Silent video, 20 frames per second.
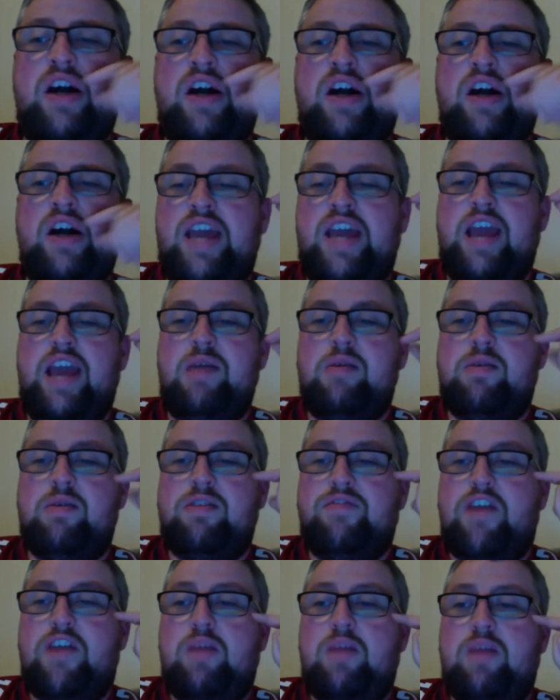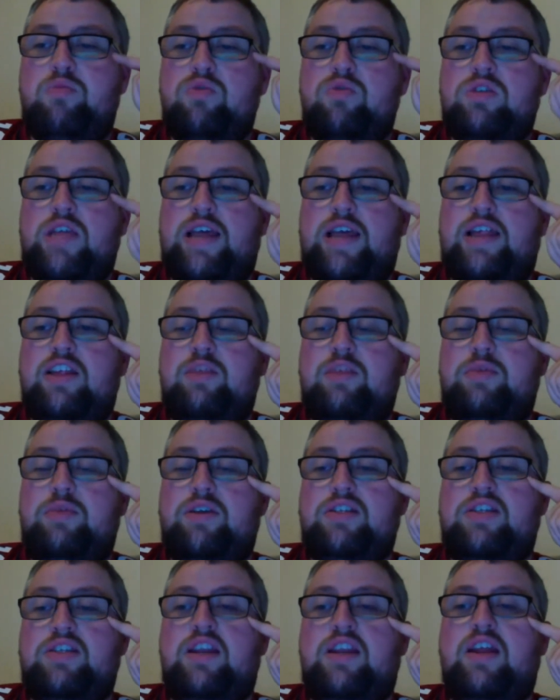MMA fighter most likely to be a
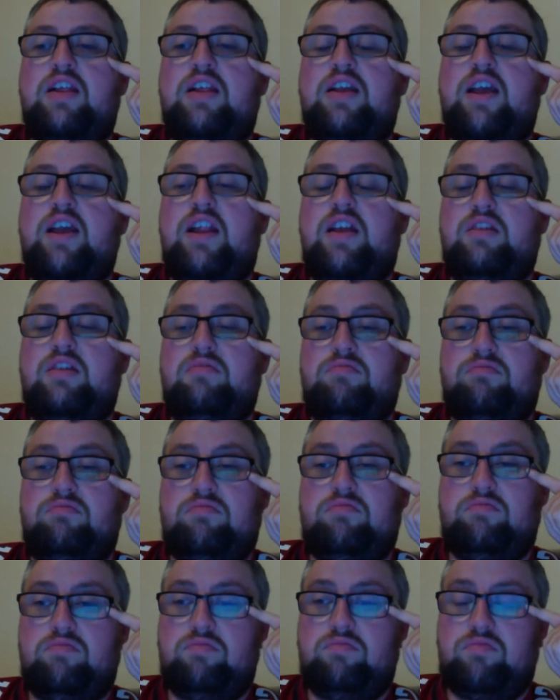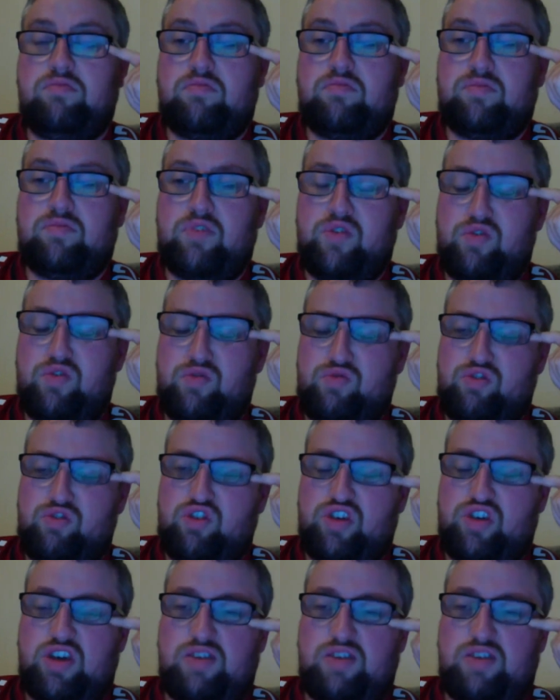serial killer. Oh shit.